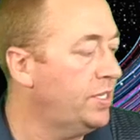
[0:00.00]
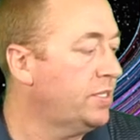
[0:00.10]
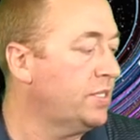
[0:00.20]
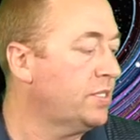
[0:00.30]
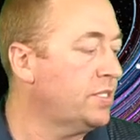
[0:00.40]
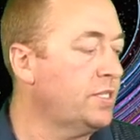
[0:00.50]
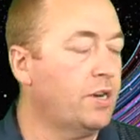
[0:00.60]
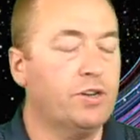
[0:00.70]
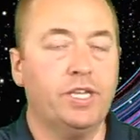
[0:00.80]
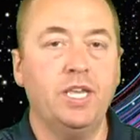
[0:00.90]
is the
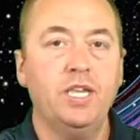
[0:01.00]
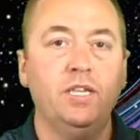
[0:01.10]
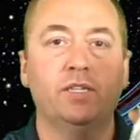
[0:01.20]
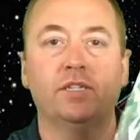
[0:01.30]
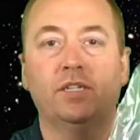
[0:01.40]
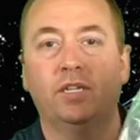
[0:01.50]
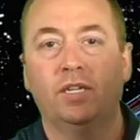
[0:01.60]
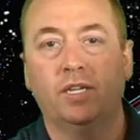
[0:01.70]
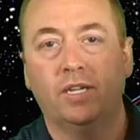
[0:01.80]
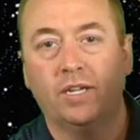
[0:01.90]
Snarky.
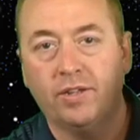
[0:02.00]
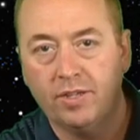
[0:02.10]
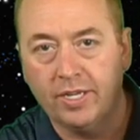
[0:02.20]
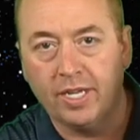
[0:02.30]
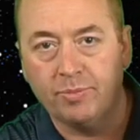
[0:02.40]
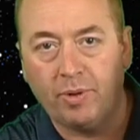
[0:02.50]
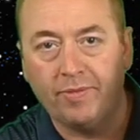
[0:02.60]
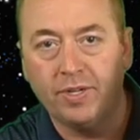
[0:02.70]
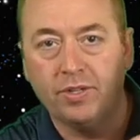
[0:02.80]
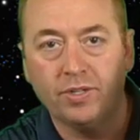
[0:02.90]
You guys
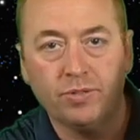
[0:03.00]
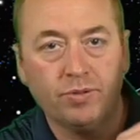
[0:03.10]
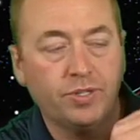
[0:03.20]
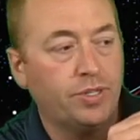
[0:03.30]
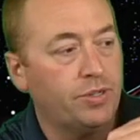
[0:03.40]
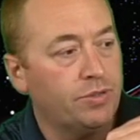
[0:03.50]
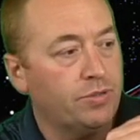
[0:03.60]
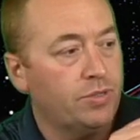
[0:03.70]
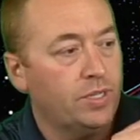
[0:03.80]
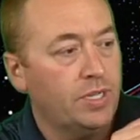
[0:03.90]
probably know this one too.
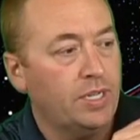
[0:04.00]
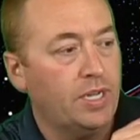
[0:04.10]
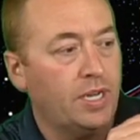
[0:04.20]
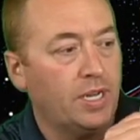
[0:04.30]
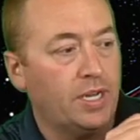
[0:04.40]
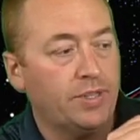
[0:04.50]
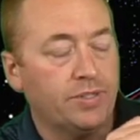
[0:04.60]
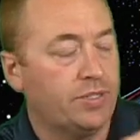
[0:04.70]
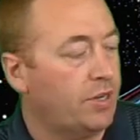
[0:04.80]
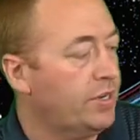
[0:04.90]
Uh,
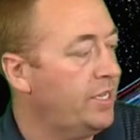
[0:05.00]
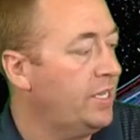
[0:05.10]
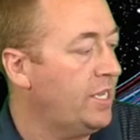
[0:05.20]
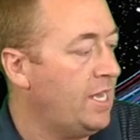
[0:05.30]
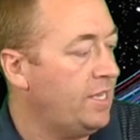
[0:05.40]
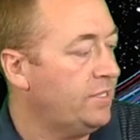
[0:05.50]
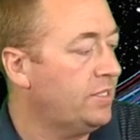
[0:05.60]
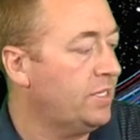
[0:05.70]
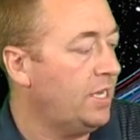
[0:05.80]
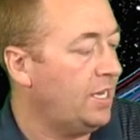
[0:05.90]
the Snarky
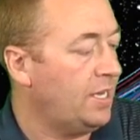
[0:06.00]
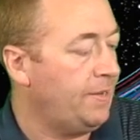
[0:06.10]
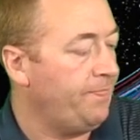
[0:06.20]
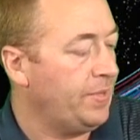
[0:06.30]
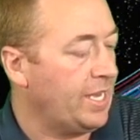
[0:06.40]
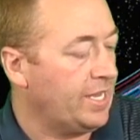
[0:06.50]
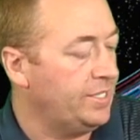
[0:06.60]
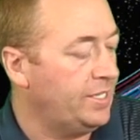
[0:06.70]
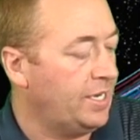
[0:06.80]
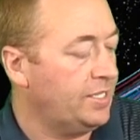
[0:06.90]
has um, like
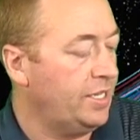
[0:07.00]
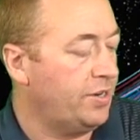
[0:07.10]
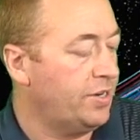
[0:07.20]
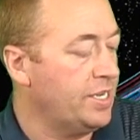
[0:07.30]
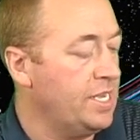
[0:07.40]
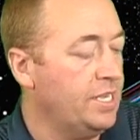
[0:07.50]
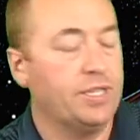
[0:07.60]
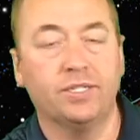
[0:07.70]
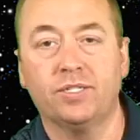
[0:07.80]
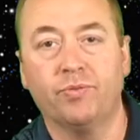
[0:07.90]
a duct
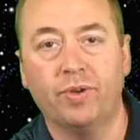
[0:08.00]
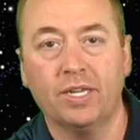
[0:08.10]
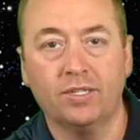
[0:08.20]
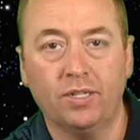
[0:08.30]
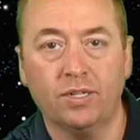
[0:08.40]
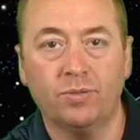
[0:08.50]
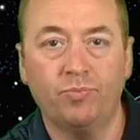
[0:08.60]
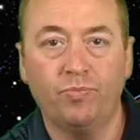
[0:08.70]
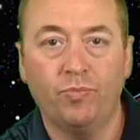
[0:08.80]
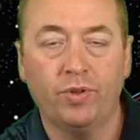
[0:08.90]
underneath and some wings, so it looks
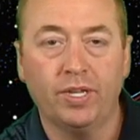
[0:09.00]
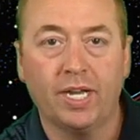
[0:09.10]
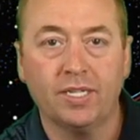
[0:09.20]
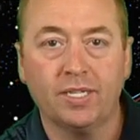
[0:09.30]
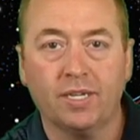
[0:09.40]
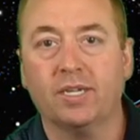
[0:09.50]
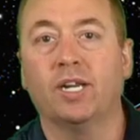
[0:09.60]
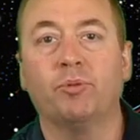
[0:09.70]
really nice like an